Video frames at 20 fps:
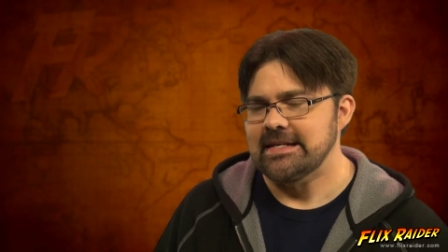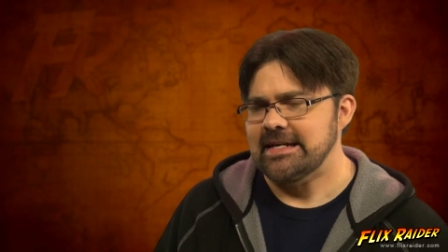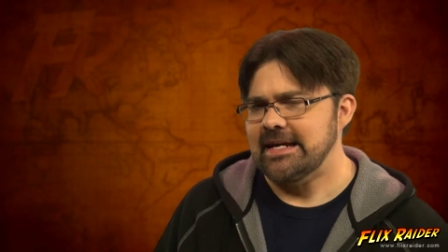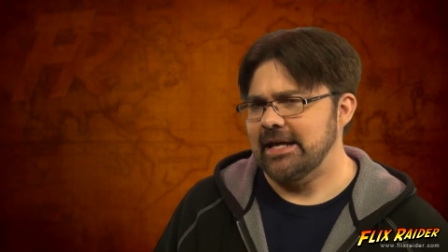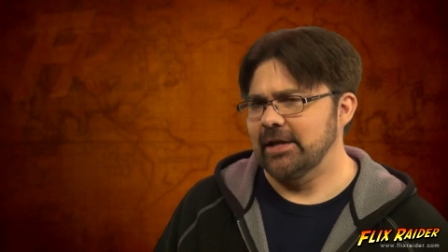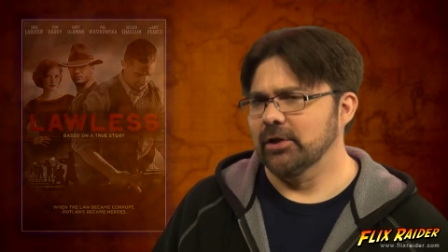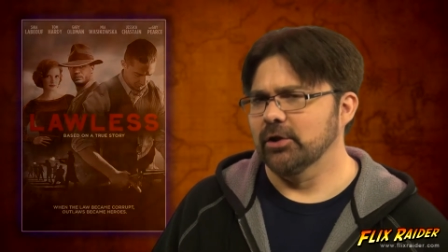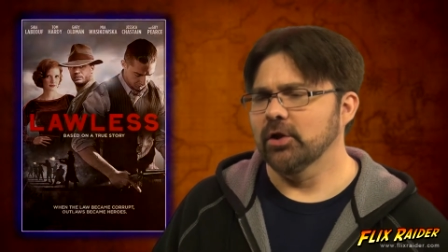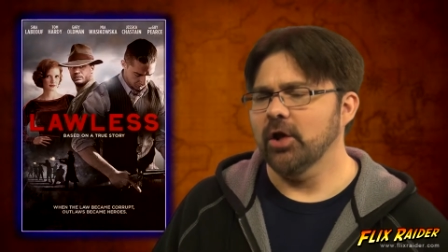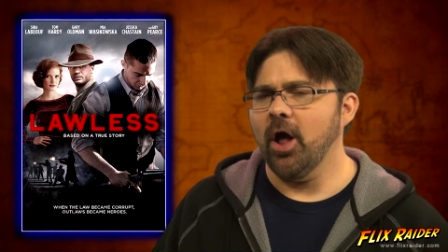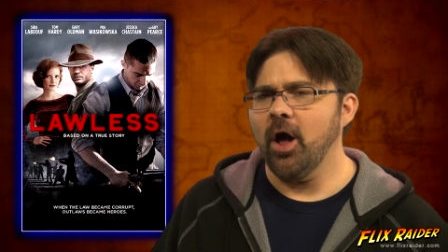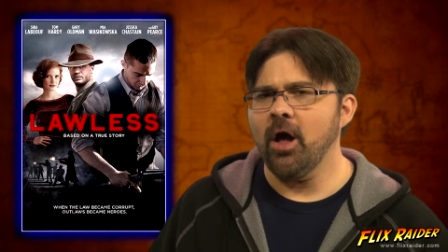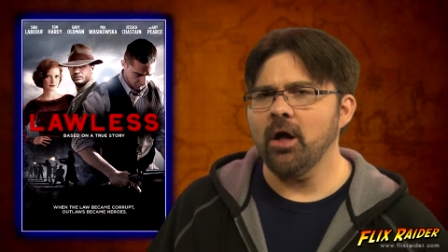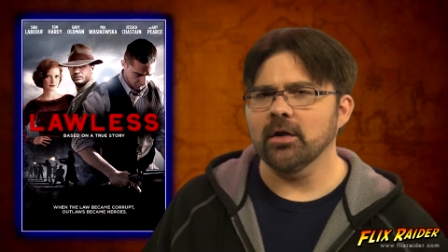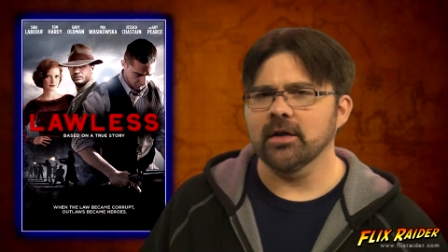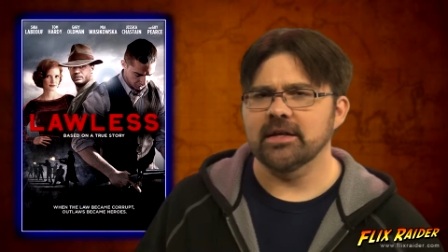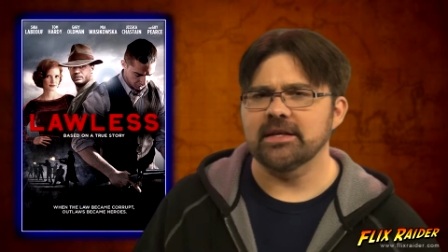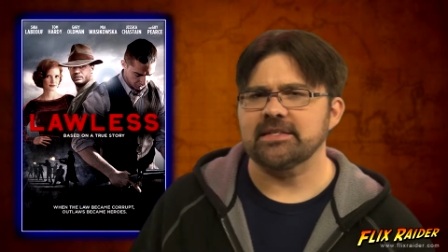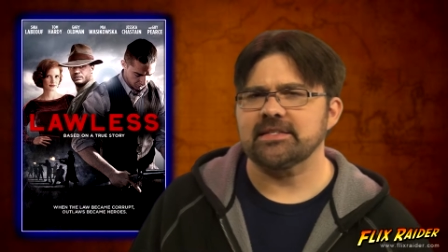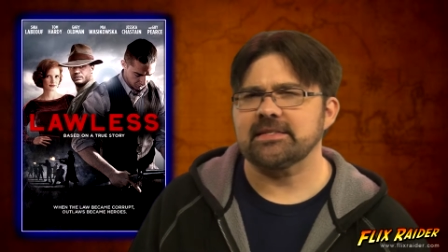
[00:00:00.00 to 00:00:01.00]
And
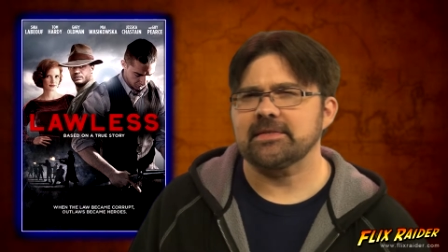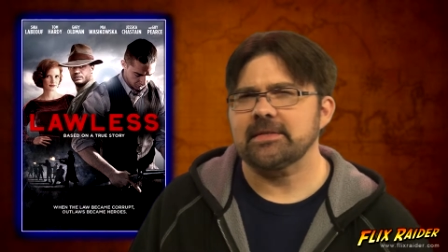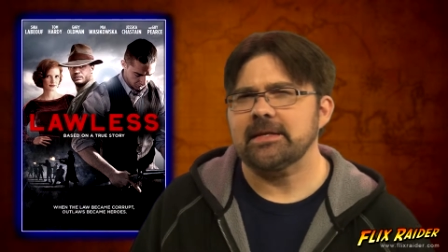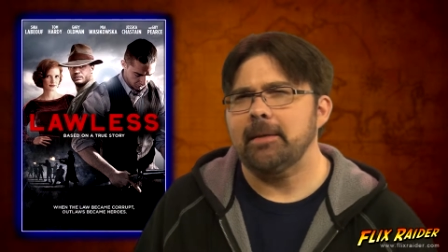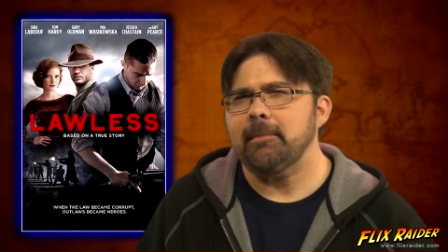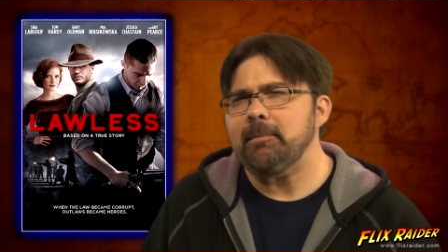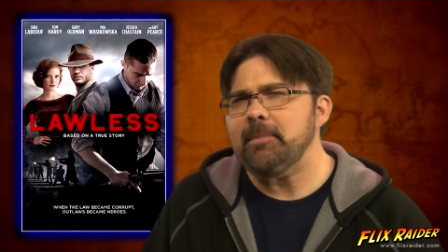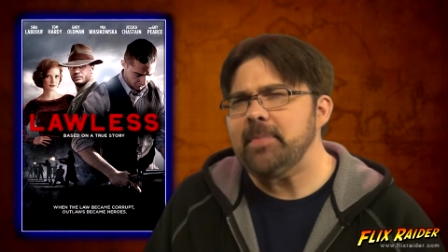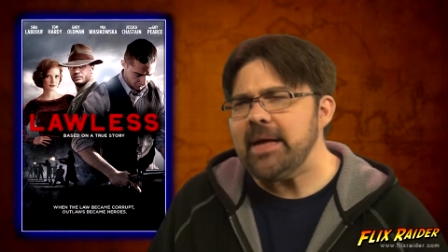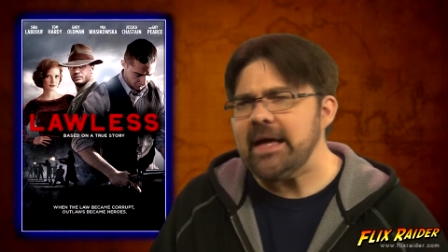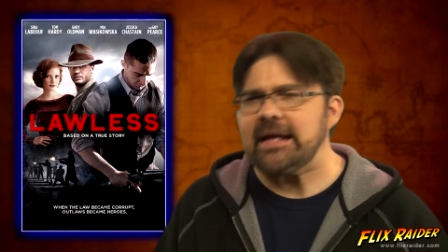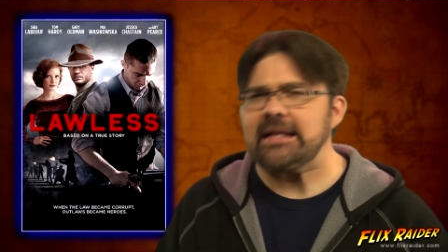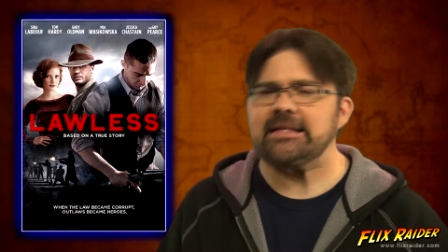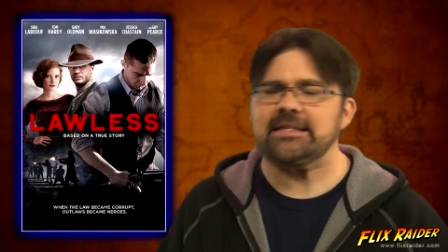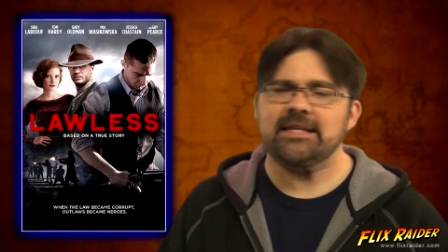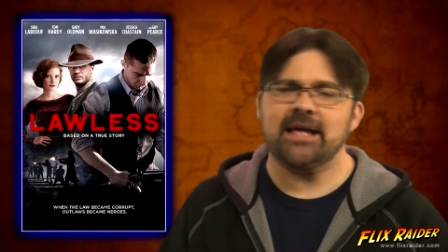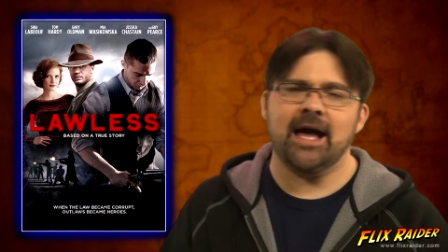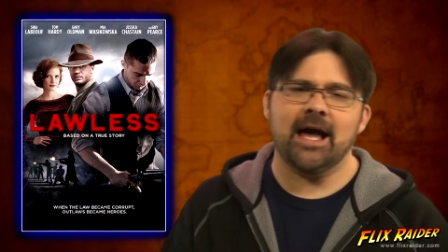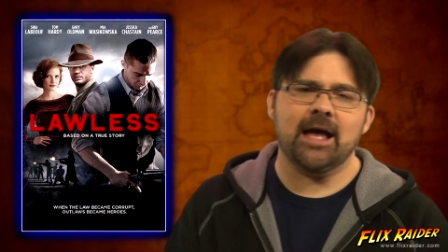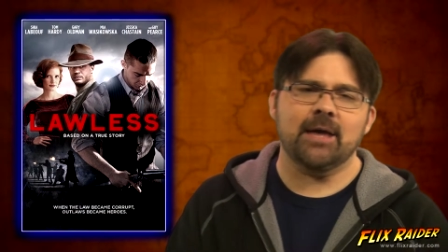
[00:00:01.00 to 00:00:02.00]
Lawless, a big
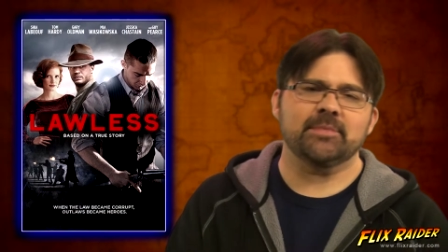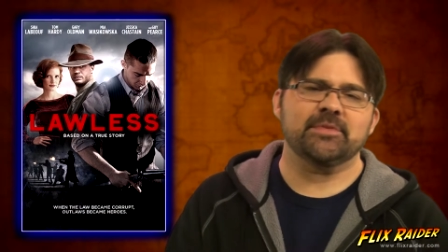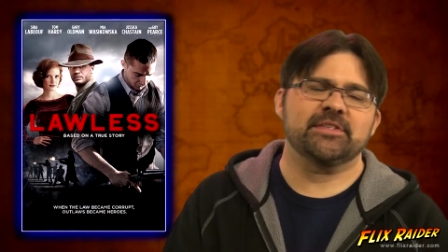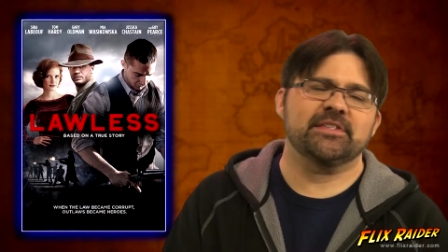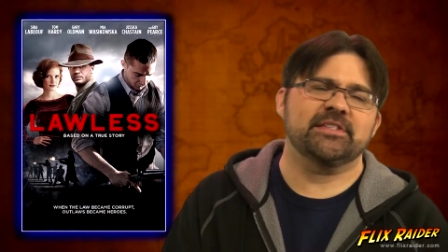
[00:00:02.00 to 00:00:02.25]
time